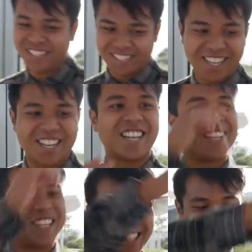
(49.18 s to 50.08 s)

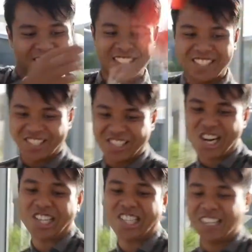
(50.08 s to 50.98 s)
Just a
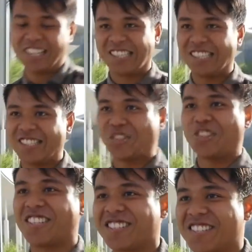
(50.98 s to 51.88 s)
lot of like
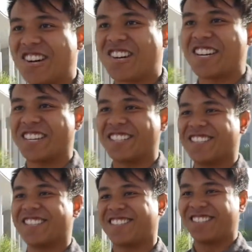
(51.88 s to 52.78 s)
lonely Saturday nights.